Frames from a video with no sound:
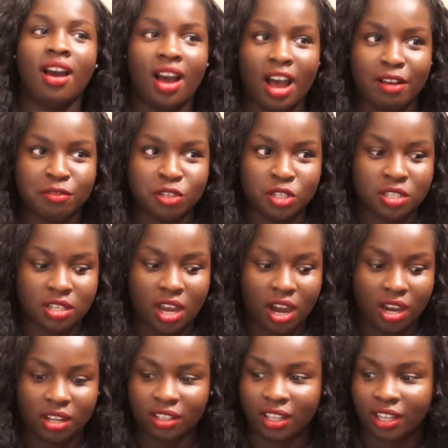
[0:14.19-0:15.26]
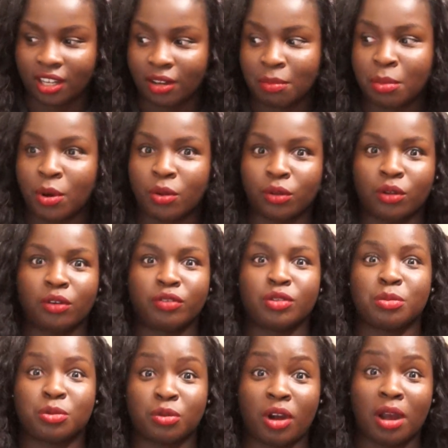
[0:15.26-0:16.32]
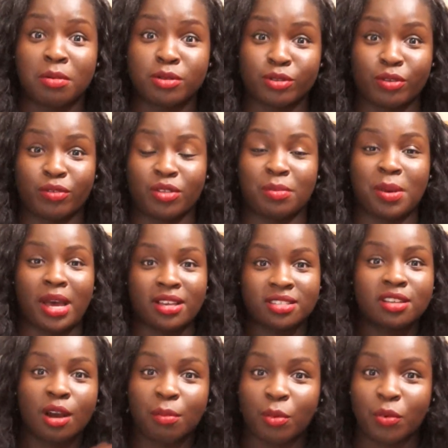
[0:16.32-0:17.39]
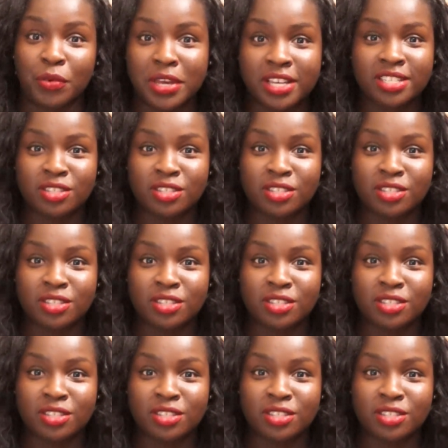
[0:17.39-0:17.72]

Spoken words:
I've just gotten like a boatload of subscribers over the past couple weeks.